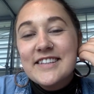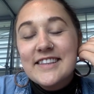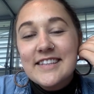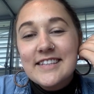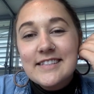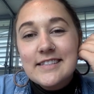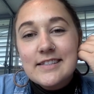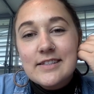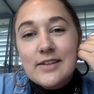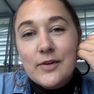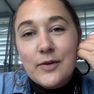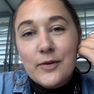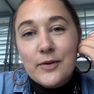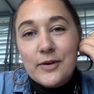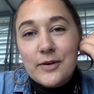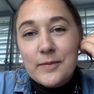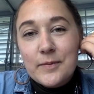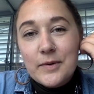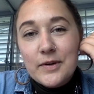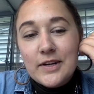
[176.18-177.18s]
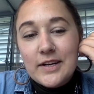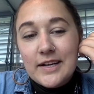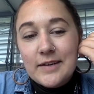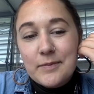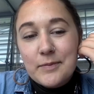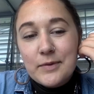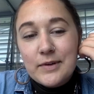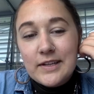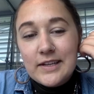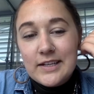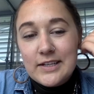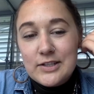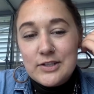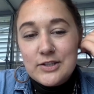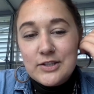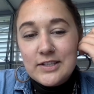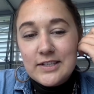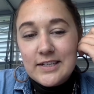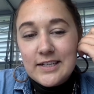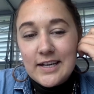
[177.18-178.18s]
This is horrible. I really
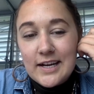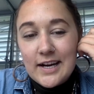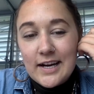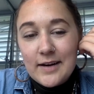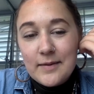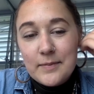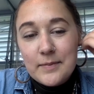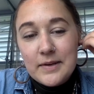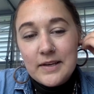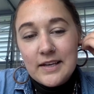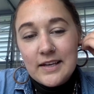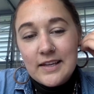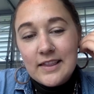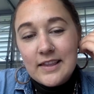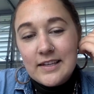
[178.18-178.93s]
should not be